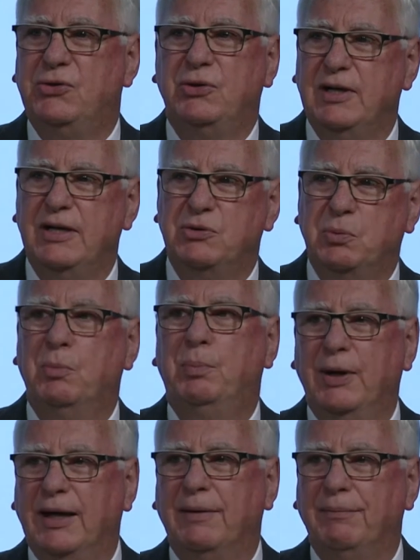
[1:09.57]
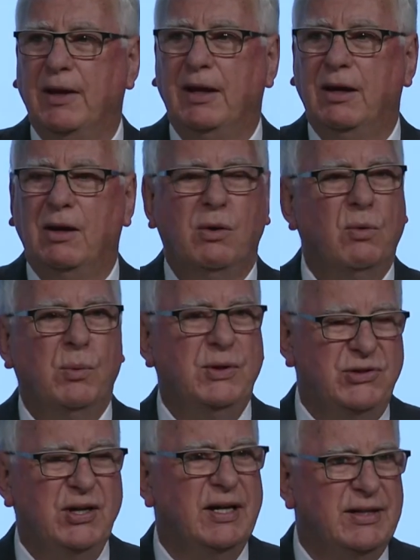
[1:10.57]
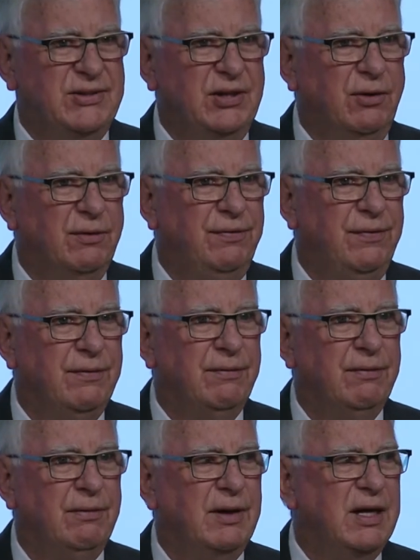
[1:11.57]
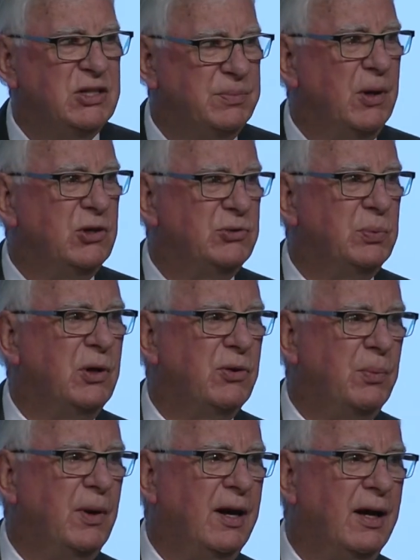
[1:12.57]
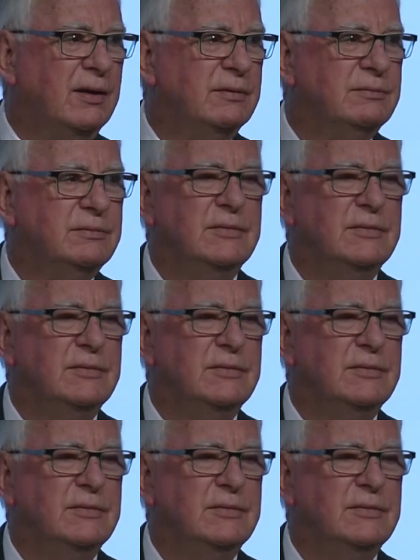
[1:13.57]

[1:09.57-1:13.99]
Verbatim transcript: trees will bring, which in itself is most worthwhile.